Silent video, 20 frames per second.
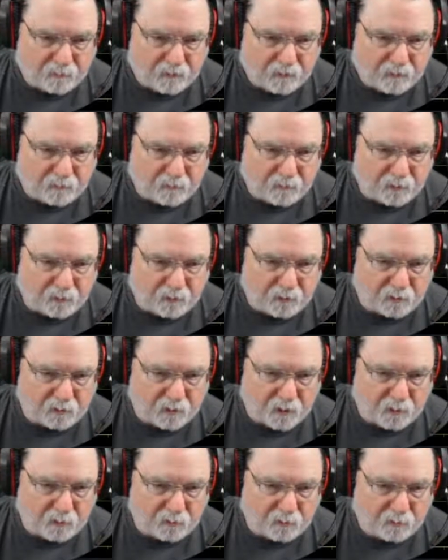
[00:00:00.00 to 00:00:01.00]
We're going to
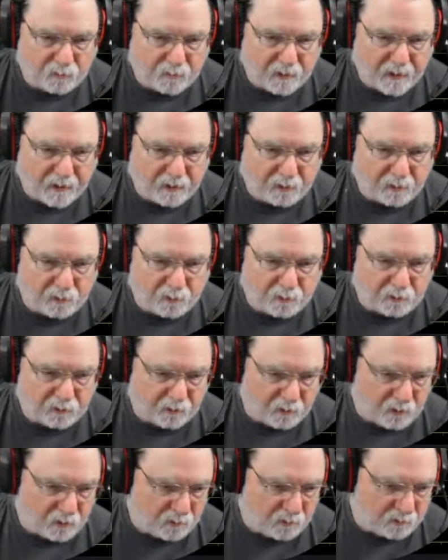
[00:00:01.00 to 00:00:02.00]
go to power
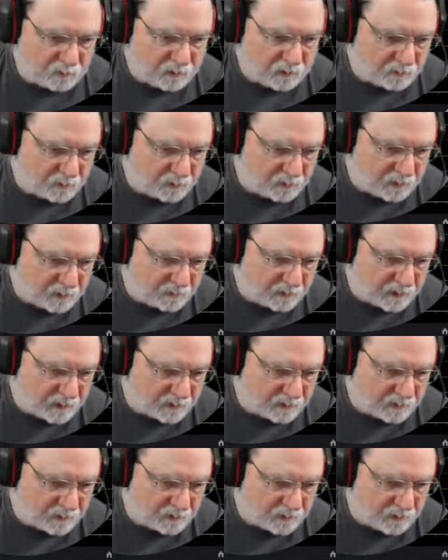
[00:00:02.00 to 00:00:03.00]
window. Then I'm going to come down
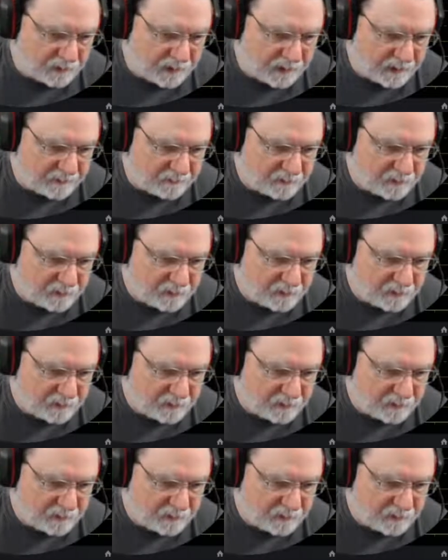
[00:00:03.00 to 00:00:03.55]
here and grab